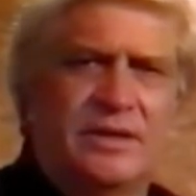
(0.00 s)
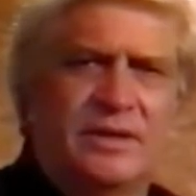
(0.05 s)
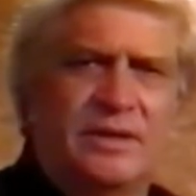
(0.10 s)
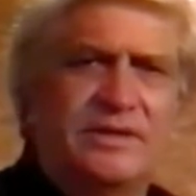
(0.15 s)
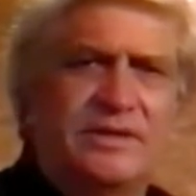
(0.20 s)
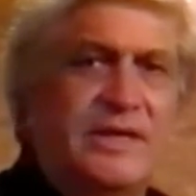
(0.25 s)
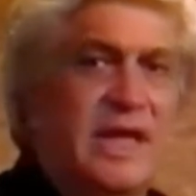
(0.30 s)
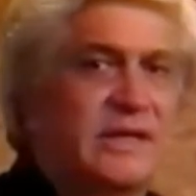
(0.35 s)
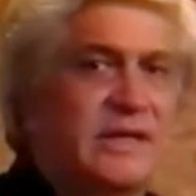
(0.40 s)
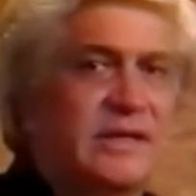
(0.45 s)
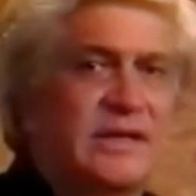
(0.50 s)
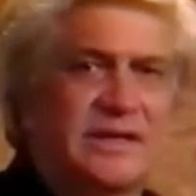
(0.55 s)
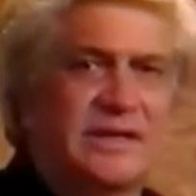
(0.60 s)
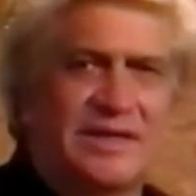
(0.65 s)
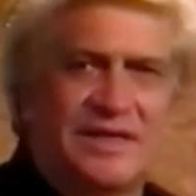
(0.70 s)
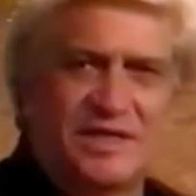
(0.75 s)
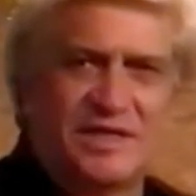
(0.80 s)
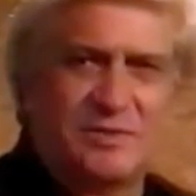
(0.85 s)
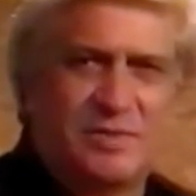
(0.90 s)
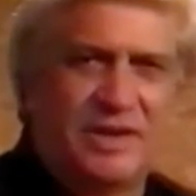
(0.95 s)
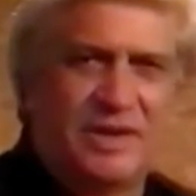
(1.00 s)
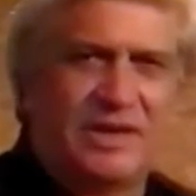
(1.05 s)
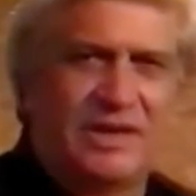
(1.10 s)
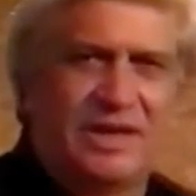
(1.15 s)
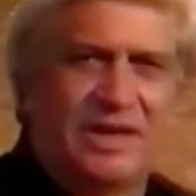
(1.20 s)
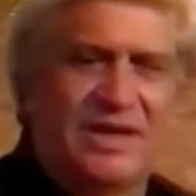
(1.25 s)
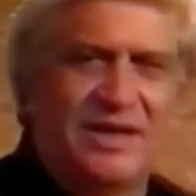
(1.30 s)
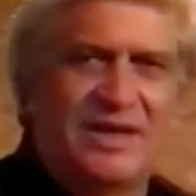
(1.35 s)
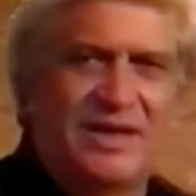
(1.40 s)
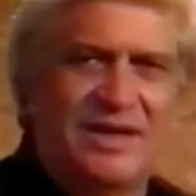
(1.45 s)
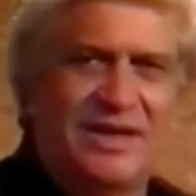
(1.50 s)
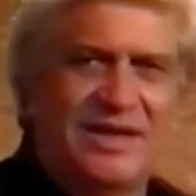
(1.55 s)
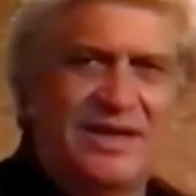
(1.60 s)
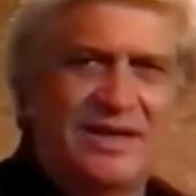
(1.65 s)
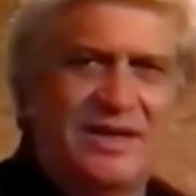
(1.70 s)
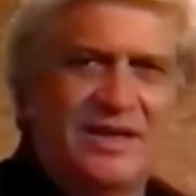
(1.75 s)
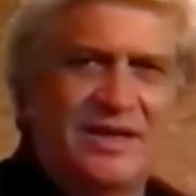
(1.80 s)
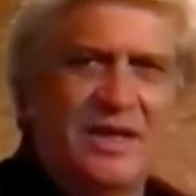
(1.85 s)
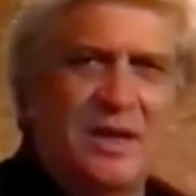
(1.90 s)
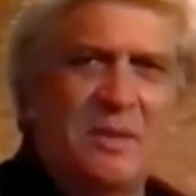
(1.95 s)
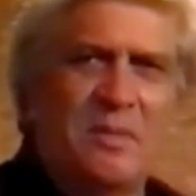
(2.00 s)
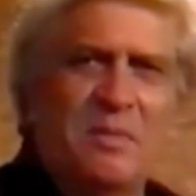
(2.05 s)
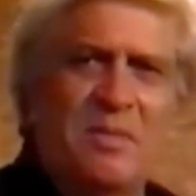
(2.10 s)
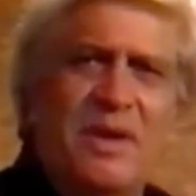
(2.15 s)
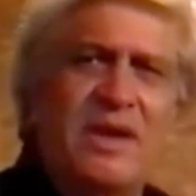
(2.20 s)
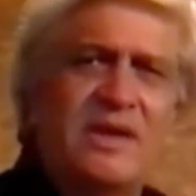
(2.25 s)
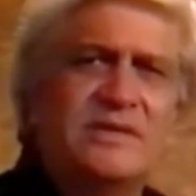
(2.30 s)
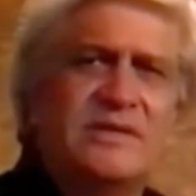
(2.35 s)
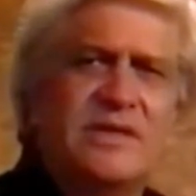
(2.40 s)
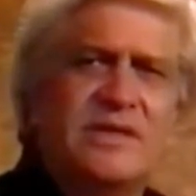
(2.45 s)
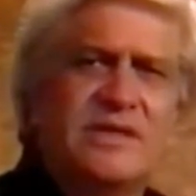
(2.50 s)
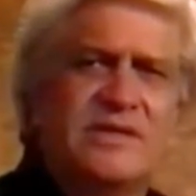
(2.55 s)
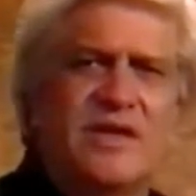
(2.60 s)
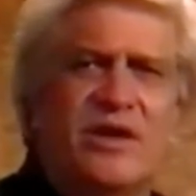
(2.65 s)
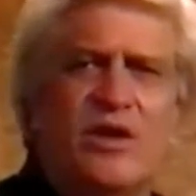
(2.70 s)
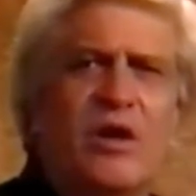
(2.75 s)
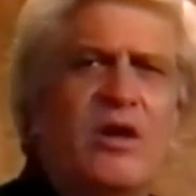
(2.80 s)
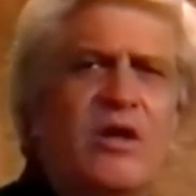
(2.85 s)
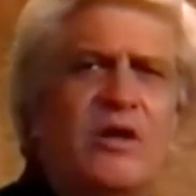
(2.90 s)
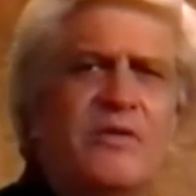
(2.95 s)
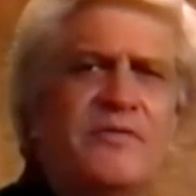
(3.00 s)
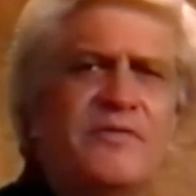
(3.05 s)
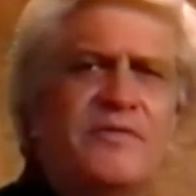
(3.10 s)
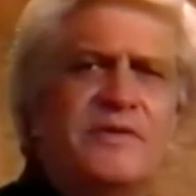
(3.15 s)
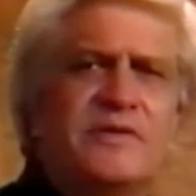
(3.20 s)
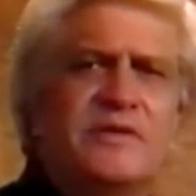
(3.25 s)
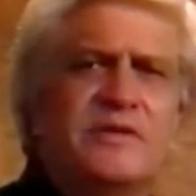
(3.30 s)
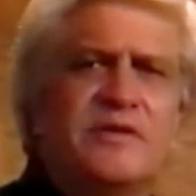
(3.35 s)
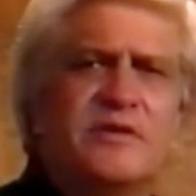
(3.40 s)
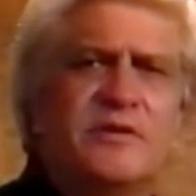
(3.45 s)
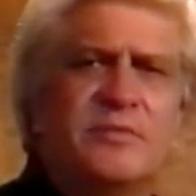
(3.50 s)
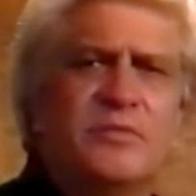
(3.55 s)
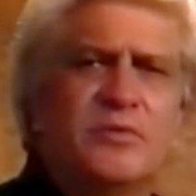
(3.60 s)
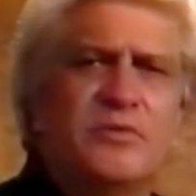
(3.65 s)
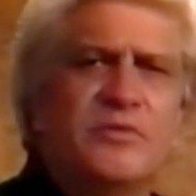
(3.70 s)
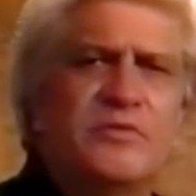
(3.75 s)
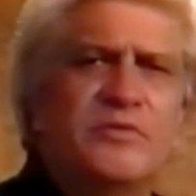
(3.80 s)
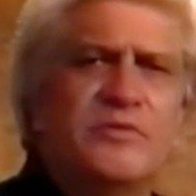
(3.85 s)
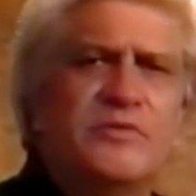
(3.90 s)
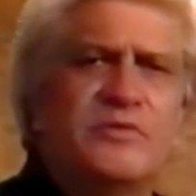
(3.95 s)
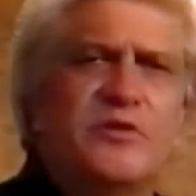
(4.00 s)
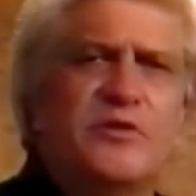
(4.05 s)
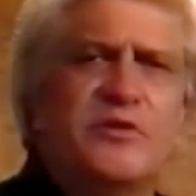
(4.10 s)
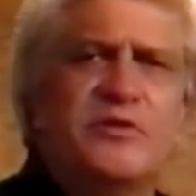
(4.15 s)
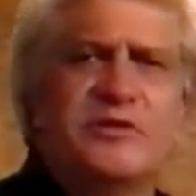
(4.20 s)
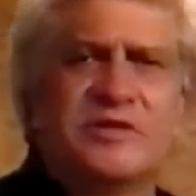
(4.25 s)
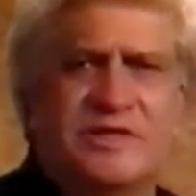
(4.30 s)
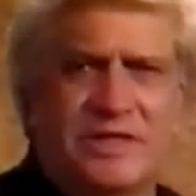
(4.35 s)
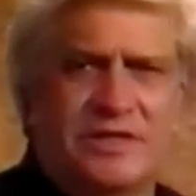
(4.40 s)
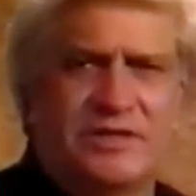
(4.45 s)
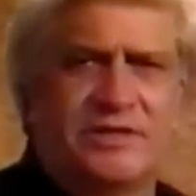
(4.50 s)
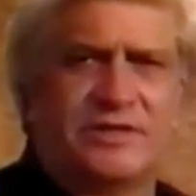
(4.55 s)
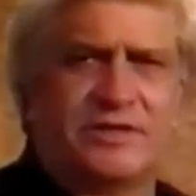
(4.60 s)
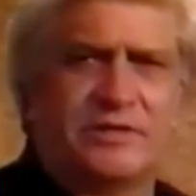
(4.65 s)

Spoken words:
Technically speaking, basics are all physical moves or gestures